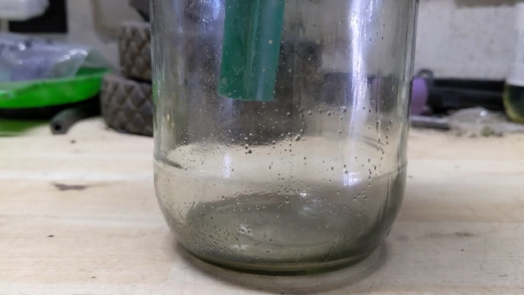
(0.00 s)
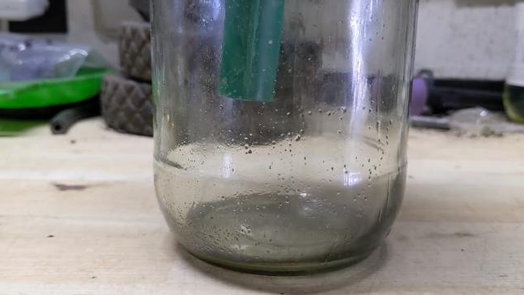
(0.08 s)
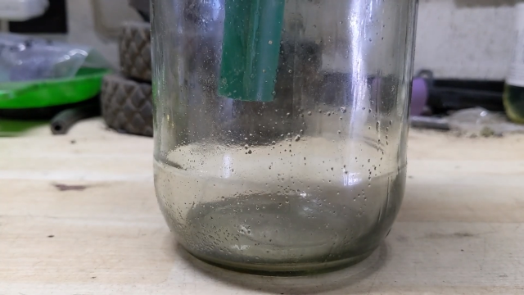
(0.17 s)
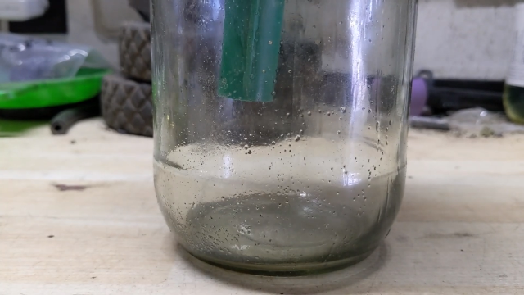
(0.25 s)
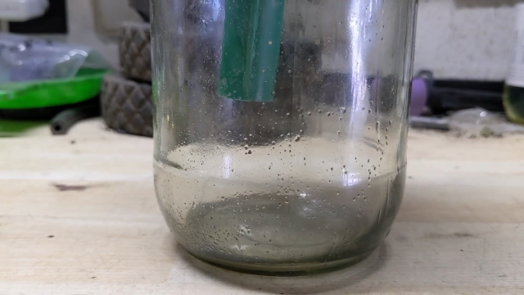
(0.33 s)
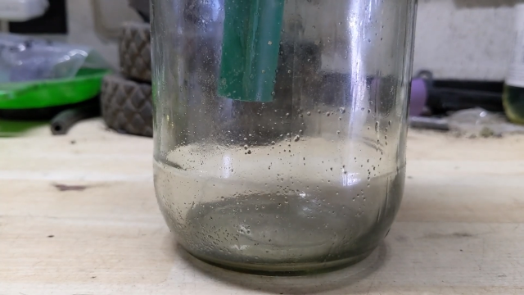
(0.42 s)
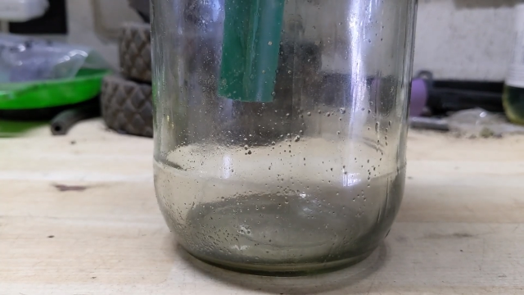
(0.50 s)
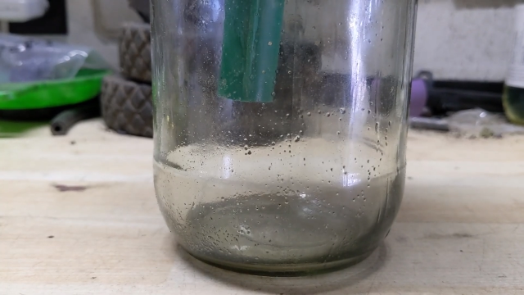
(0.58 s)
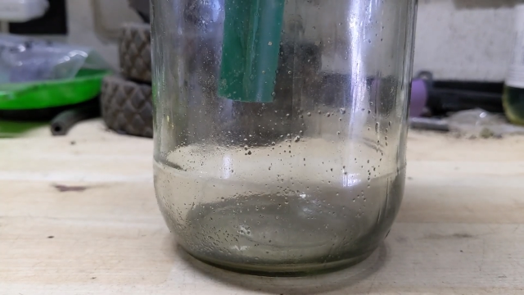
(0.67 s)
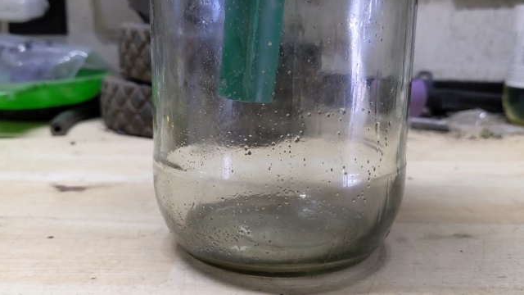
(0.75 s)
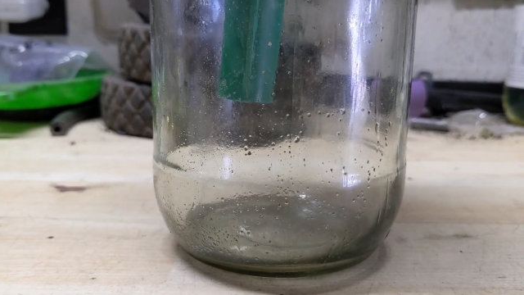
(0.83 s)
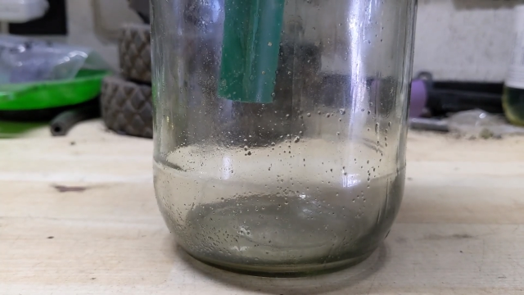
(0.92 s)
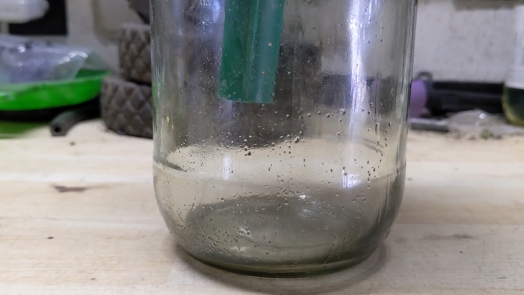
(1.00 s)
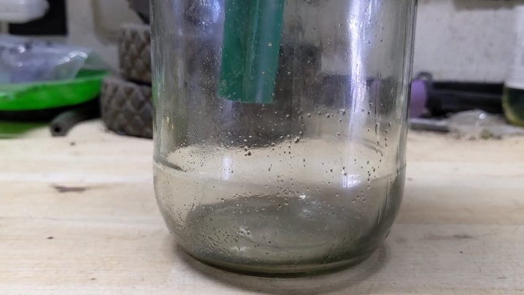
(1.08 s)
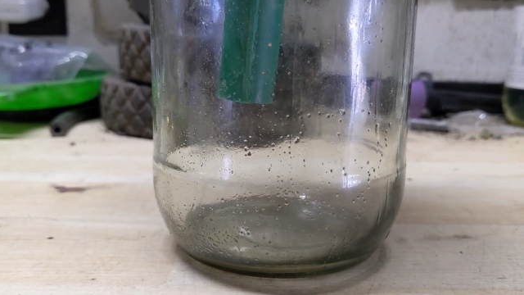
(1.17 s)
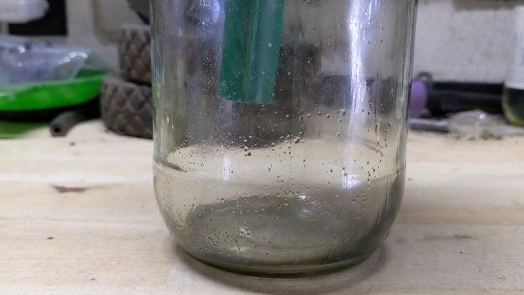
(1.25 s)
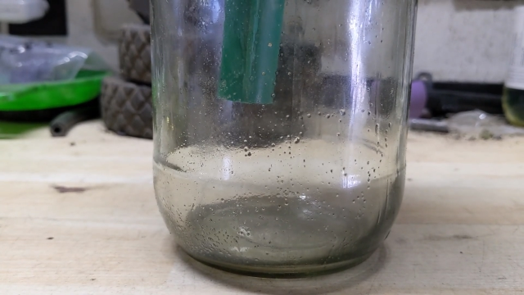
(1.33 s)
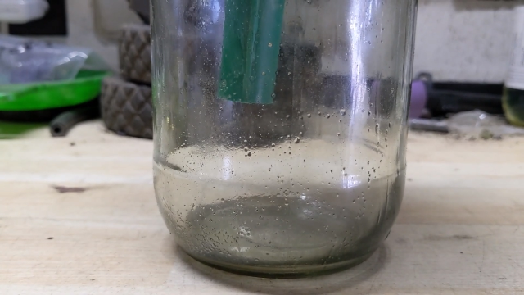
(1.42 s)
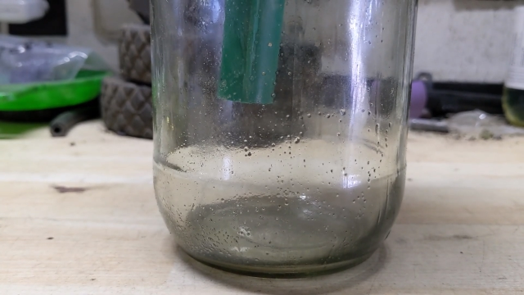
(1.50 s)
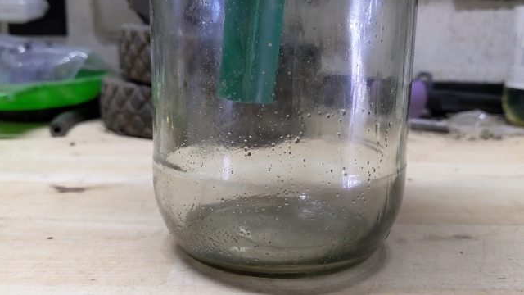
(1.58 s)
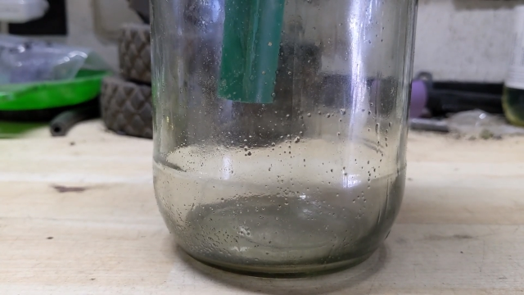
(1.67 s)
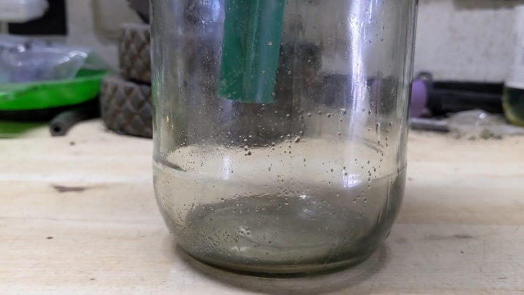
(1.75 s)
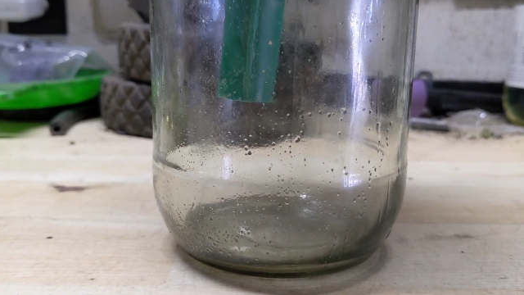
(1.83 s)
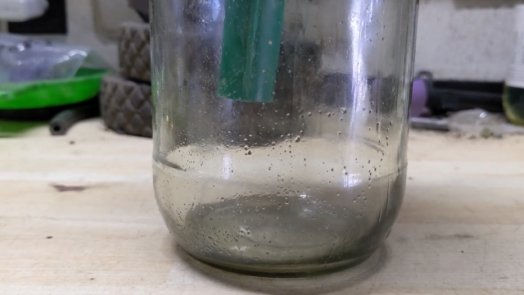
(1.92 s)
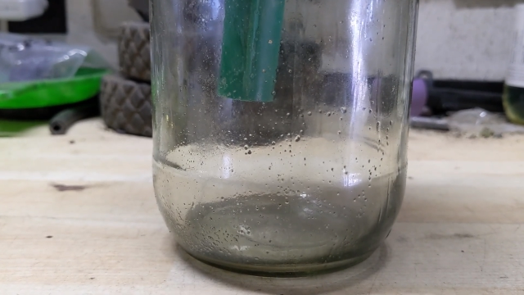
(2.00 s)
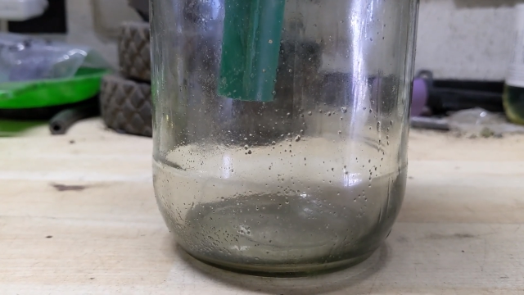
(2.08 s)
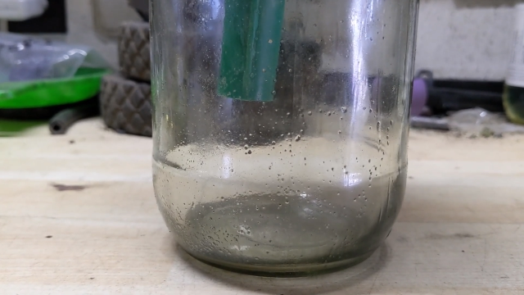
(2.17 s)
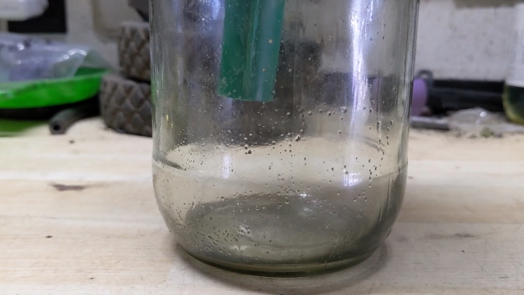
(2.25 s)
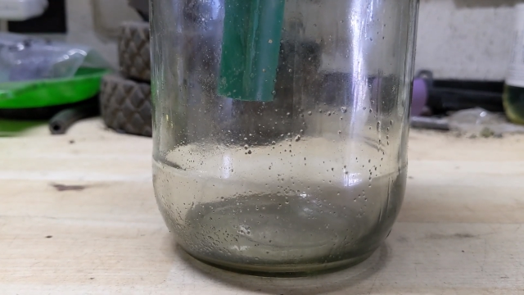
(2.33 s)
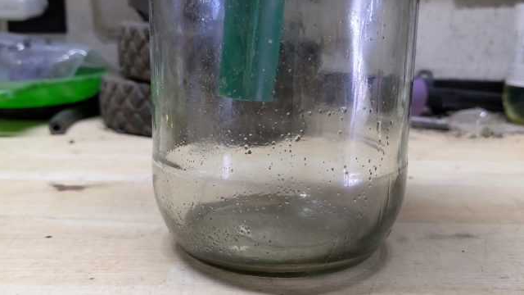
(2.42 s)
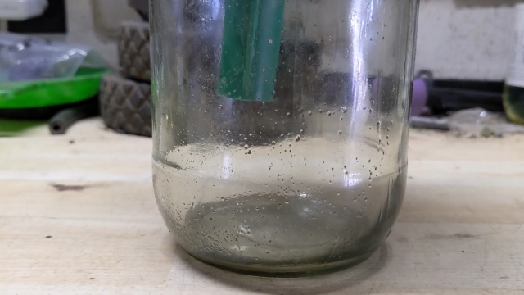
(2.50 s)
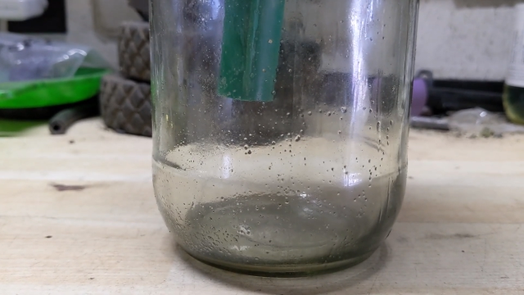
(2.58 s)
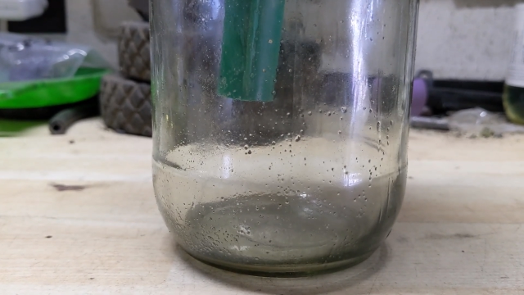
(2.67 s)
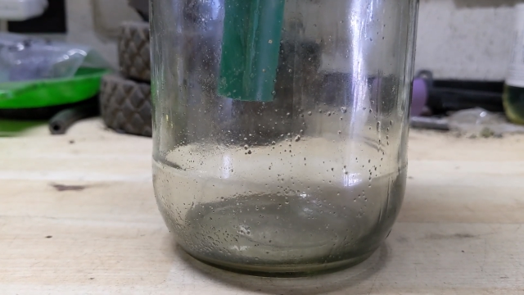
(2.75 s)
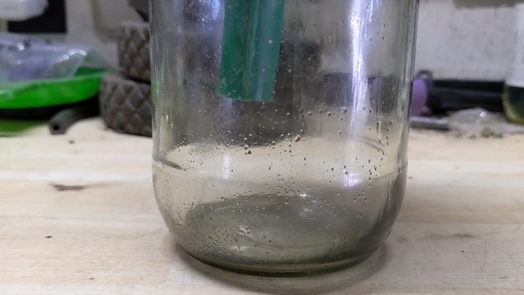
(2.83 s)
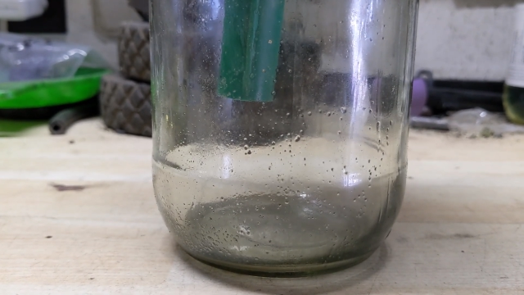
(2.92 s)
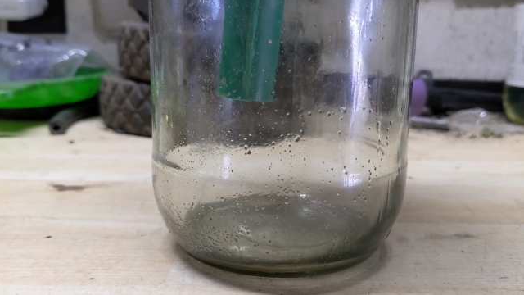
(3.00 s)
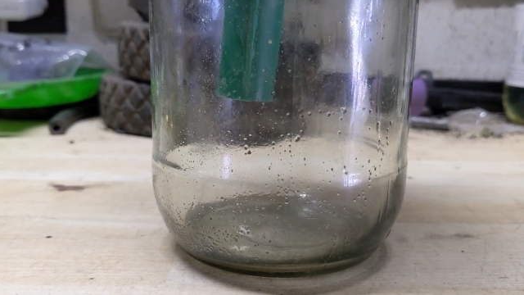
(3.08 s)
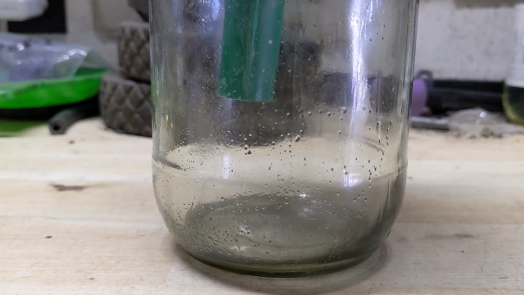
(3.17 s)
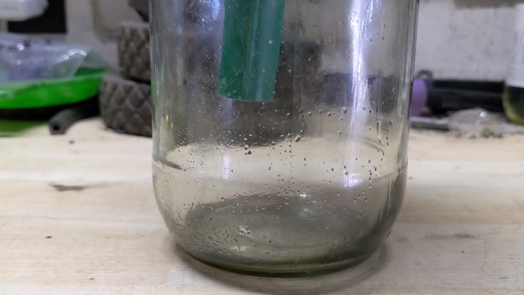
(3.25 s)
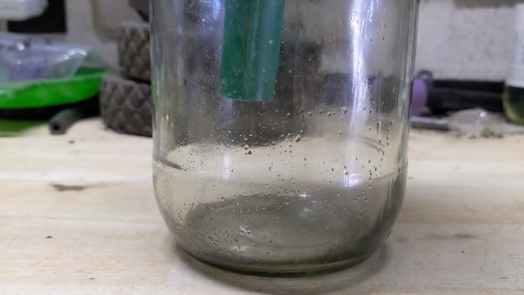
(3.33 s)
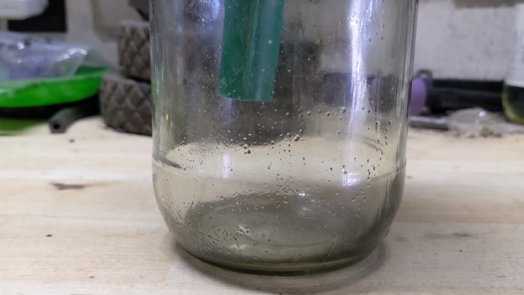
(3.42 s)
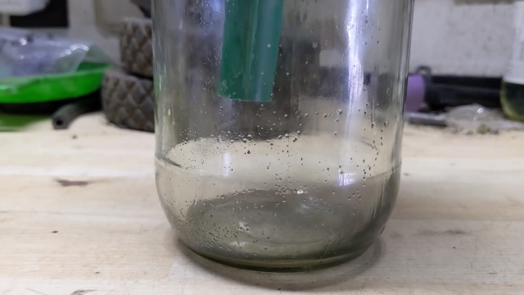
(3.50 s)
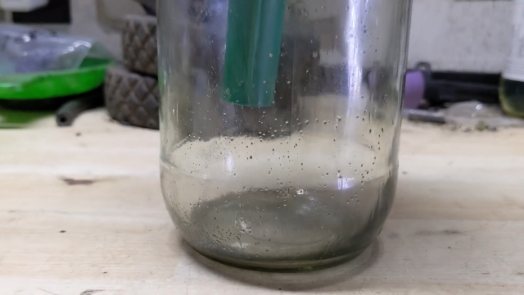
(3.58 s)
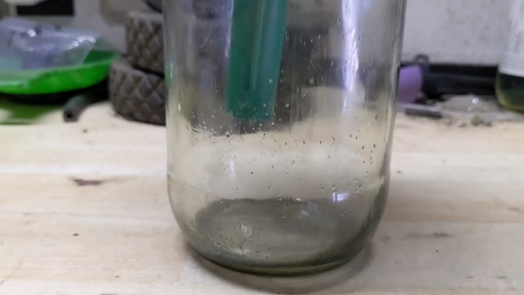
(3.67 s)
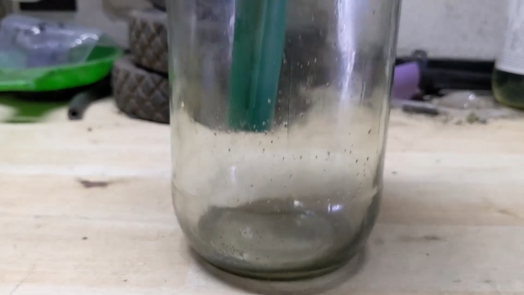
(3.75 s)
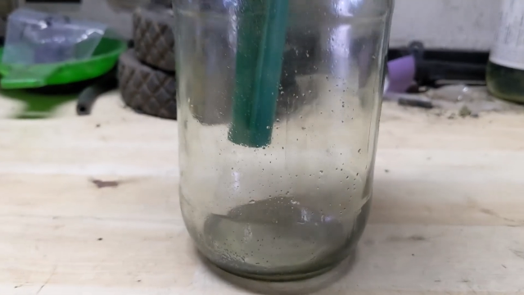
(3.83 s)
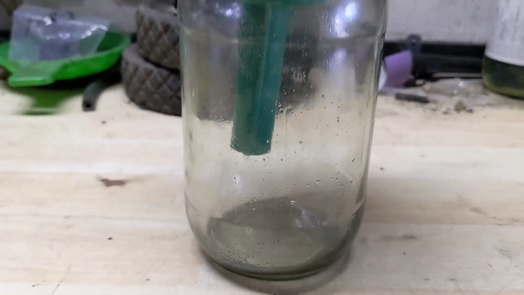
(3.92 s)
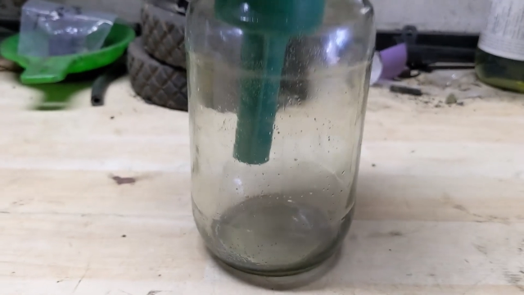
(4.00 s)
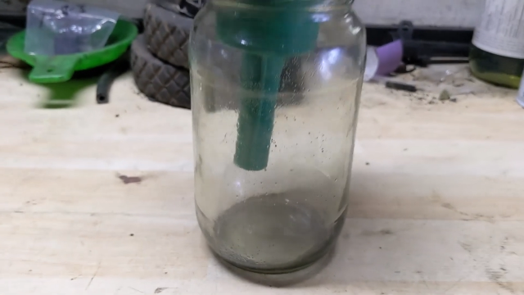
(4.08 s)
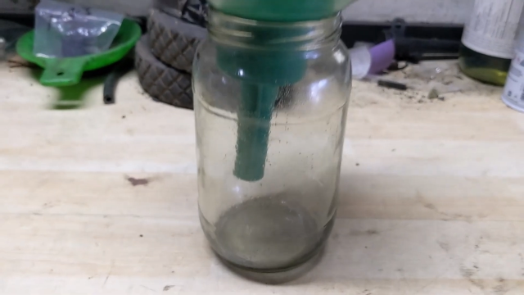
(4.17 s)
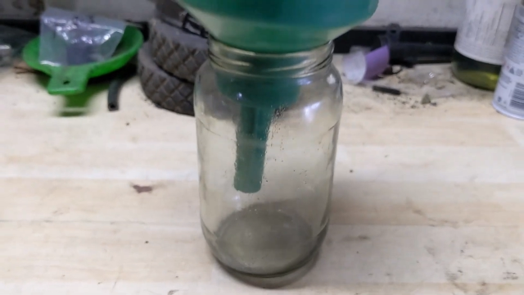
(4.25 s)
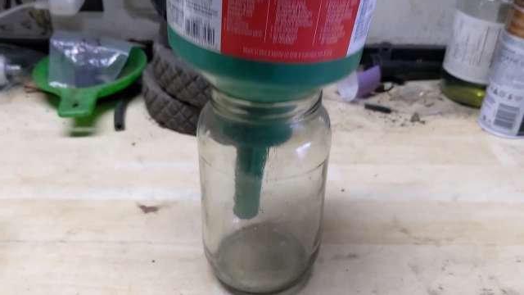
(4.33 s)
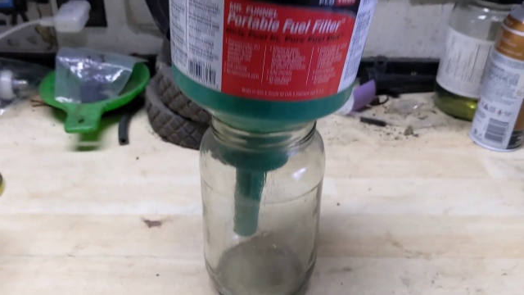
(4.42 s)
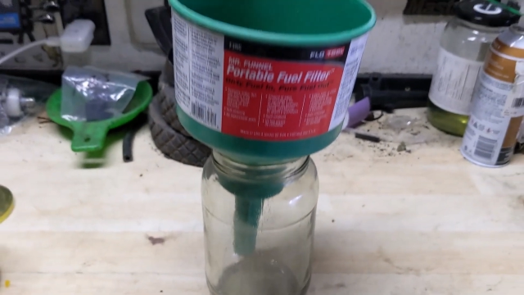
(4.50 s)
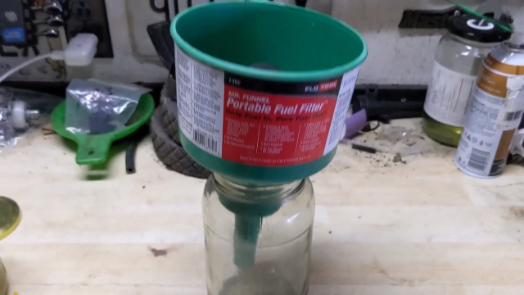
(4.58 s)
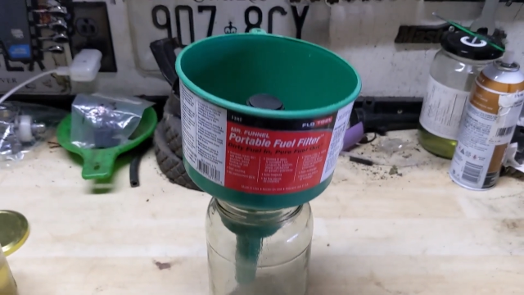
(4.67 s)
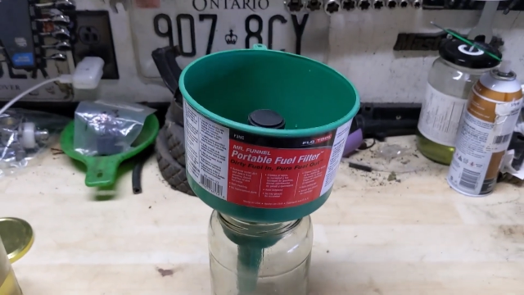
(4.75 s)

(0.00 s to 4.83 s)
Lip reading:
Nobody's mouth can be seen.